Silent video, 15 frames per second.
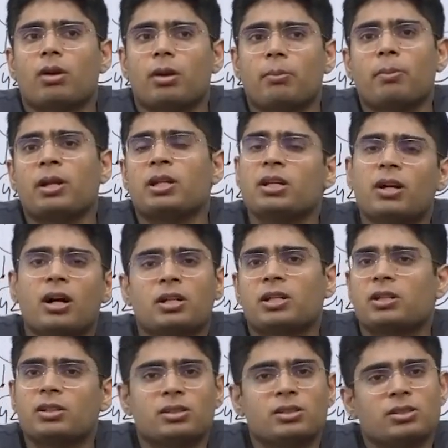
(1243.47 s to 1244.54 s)
many
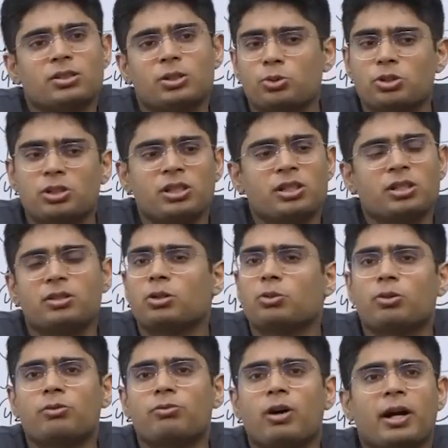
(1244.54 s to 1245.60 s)
articles usually you
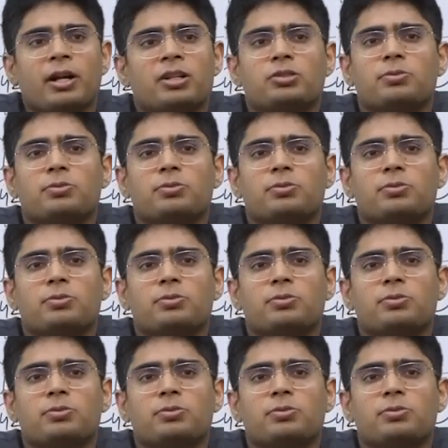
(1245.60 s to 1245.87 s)
will find,